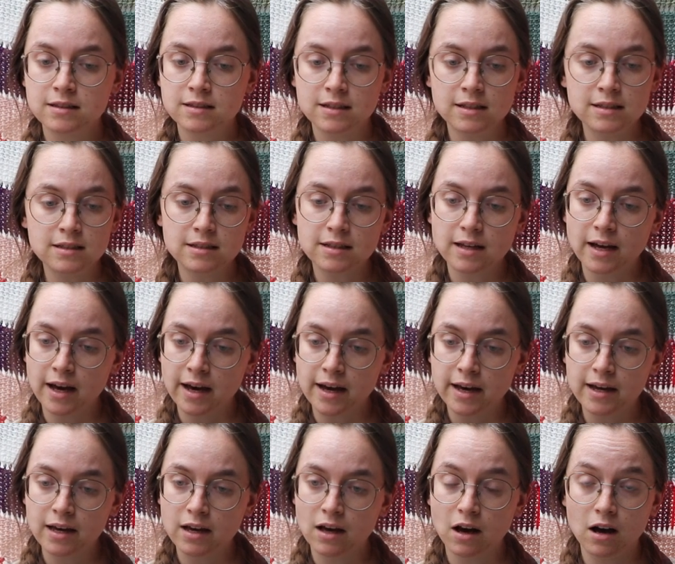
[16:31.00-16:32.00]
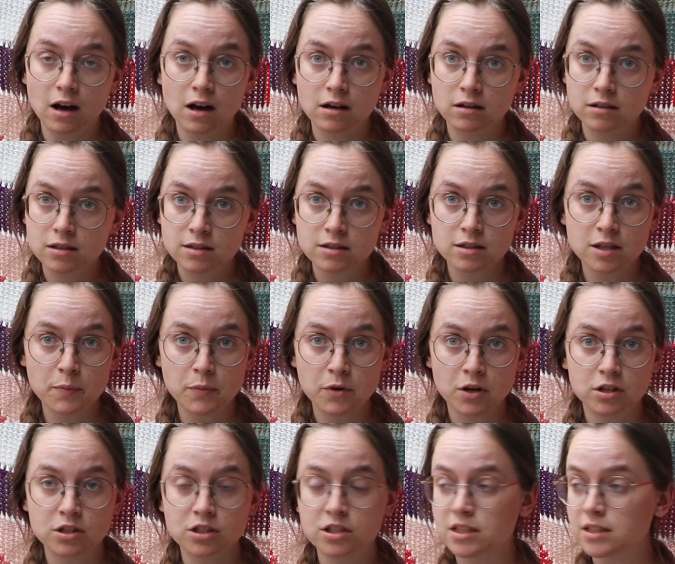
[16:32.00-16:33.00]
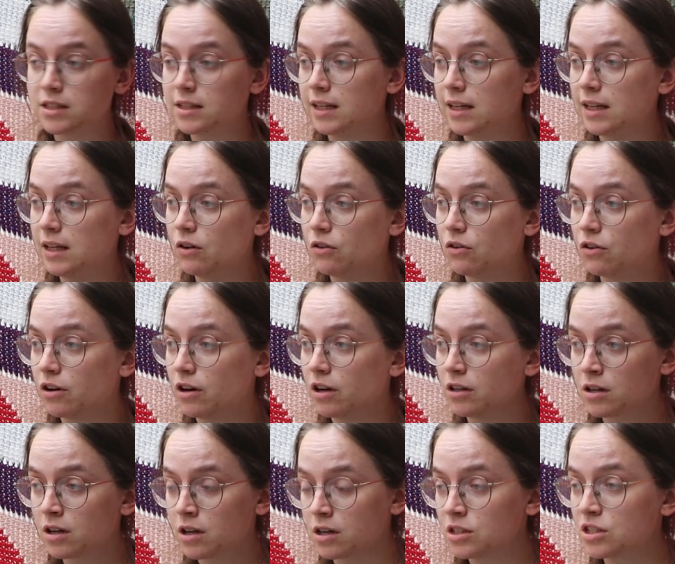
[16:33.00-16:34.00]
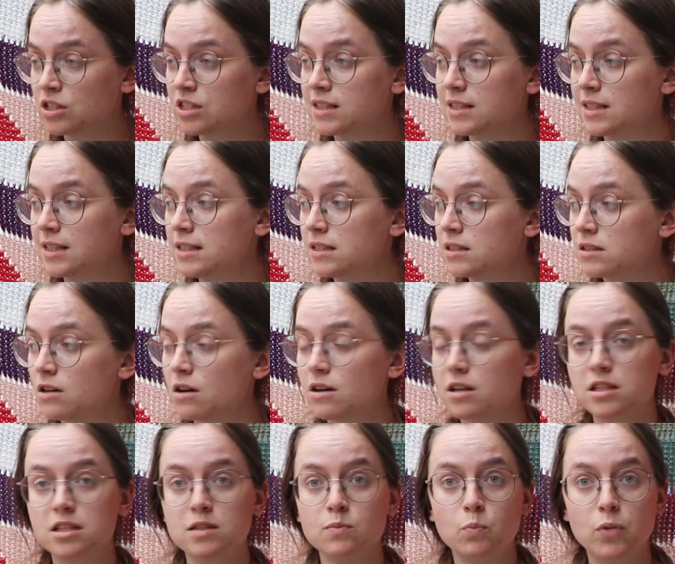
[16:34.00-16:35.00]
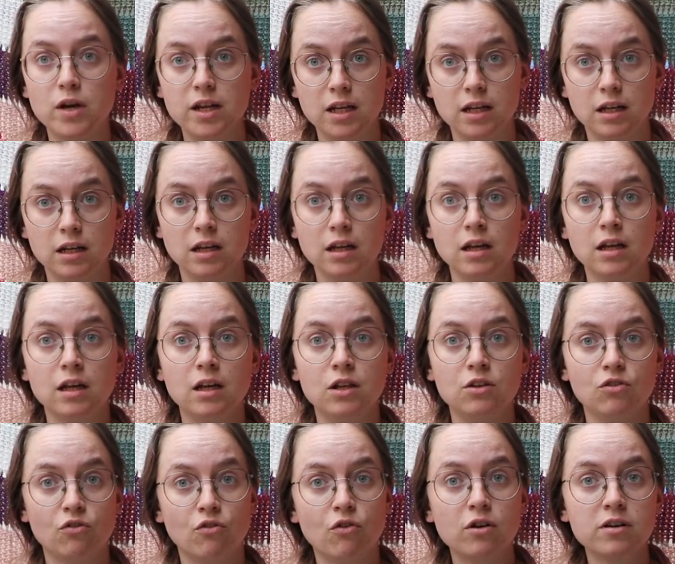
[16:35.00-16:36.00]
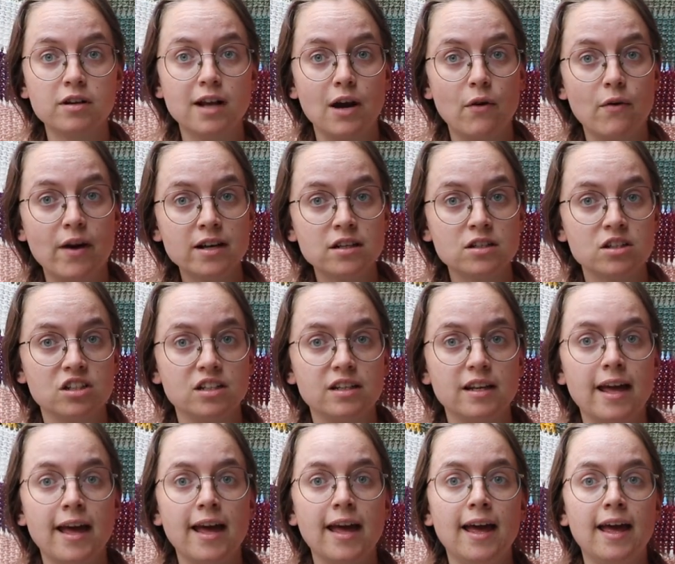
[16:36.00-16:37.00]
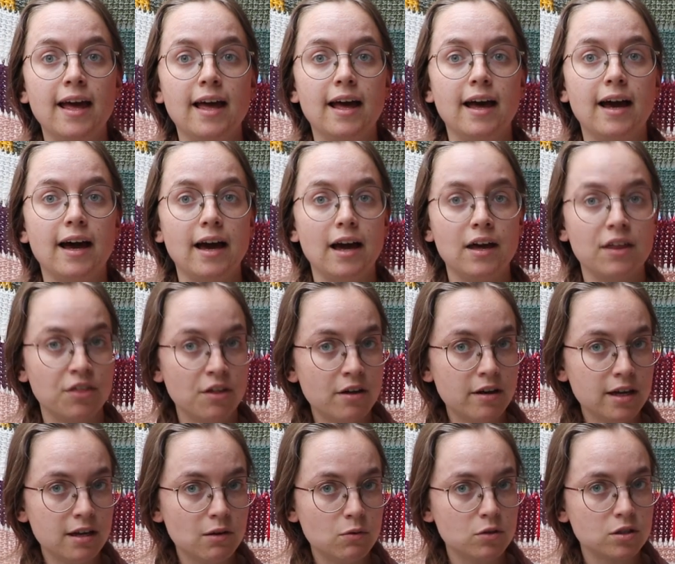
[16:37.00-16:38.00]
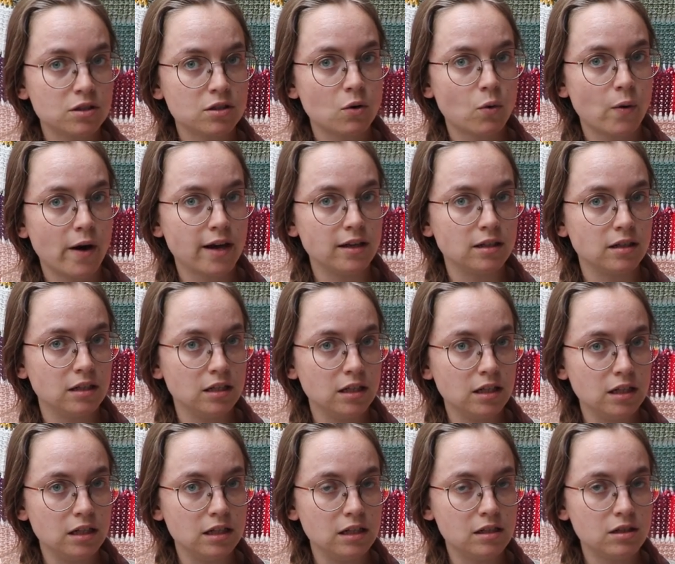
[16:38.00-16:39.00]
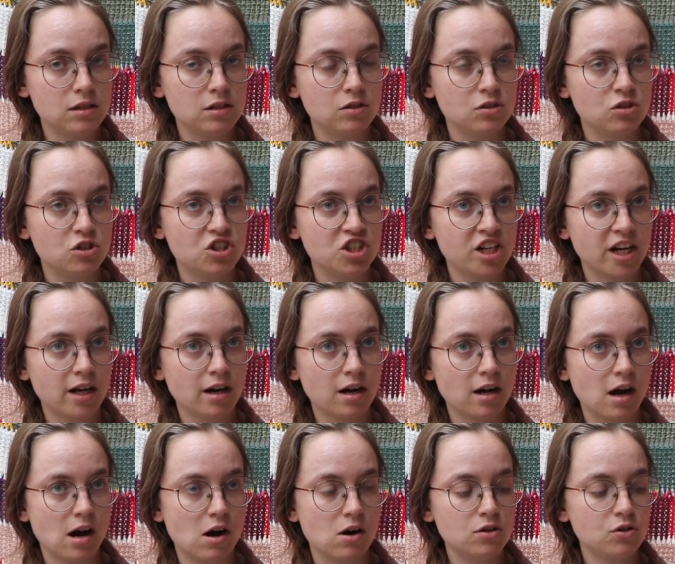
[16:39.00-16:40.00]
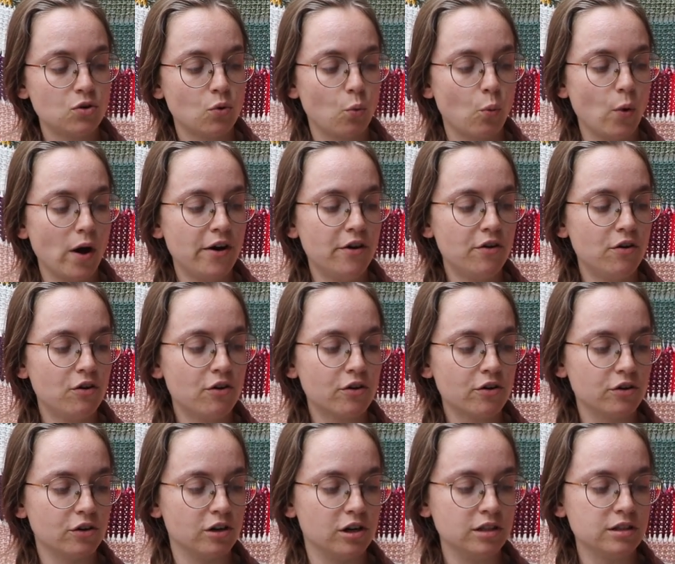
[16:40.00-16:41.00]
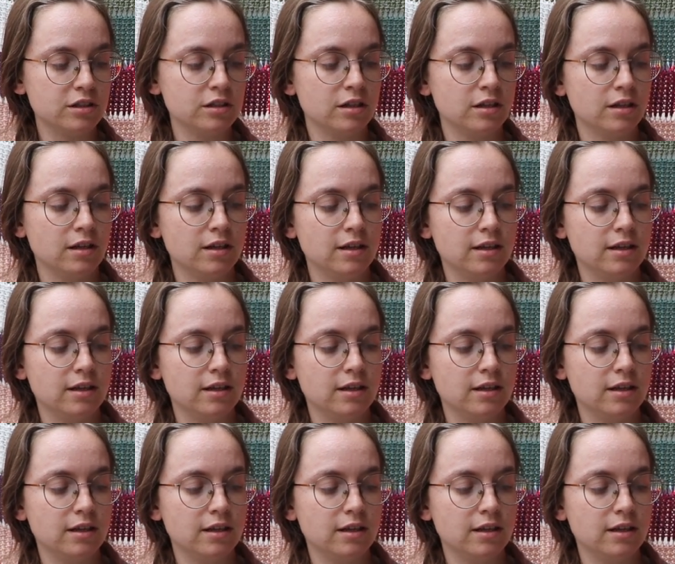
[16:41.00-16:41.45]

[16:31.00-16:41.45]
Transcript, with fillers: since I subconsciously or unconsciously started spinning the wrong direction, I thought it was quite neat to check out whether or not